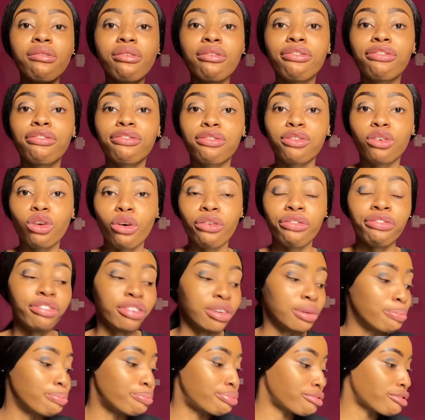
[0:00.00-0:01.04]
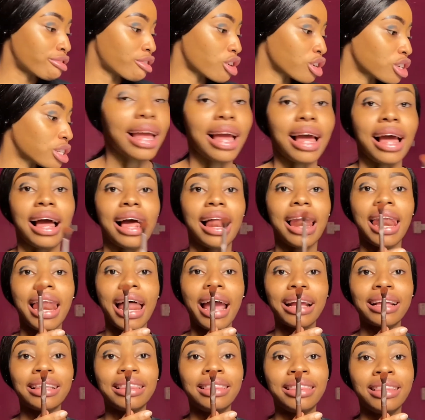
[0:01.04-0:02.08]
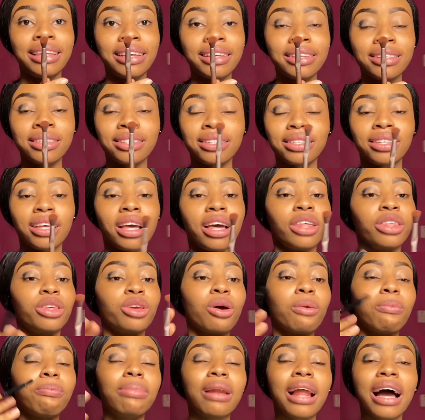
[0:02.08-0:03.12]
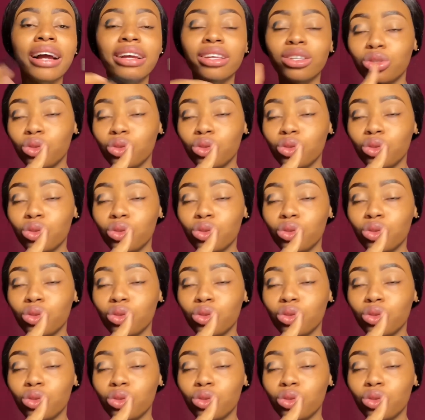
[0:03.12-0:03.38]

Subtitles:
fluffy brush like this, your black is